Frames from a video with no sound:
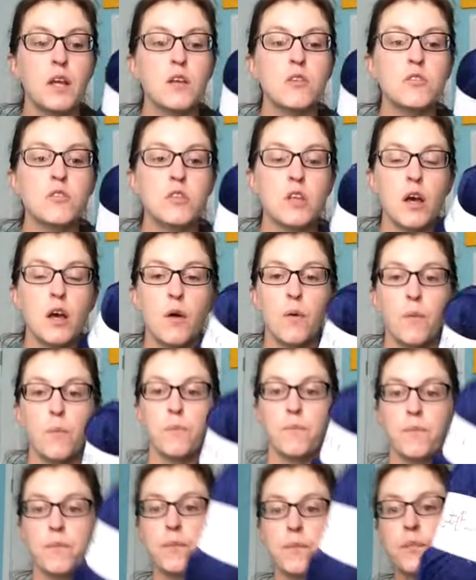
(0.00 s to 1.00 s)
So,
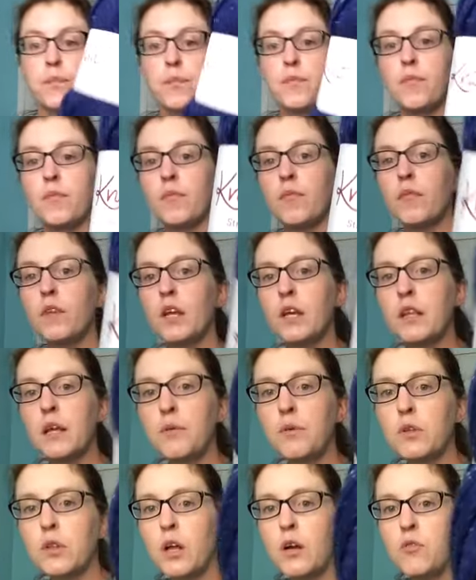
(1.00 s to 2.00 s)
they
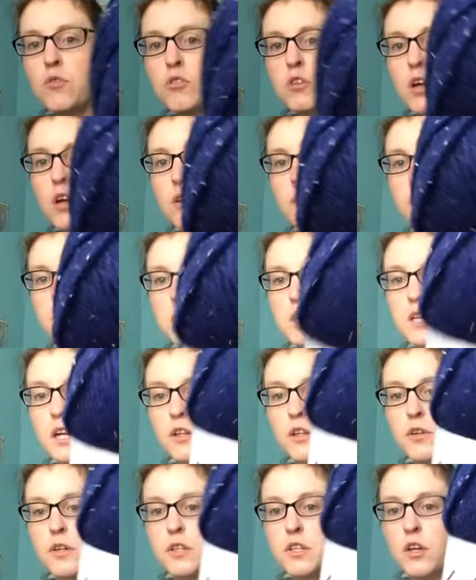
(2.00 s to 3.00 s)
were low stock of this
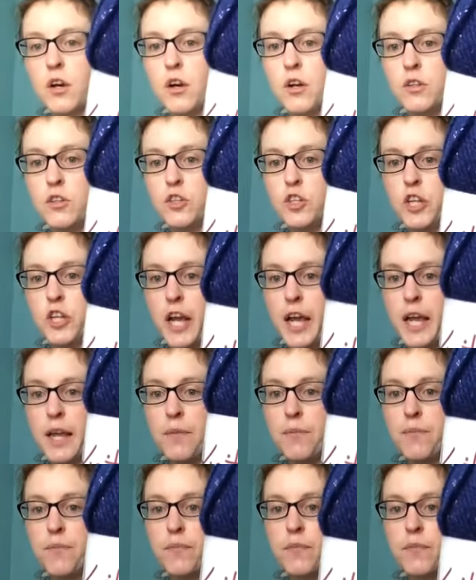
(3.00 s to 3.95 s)
color. It's called J.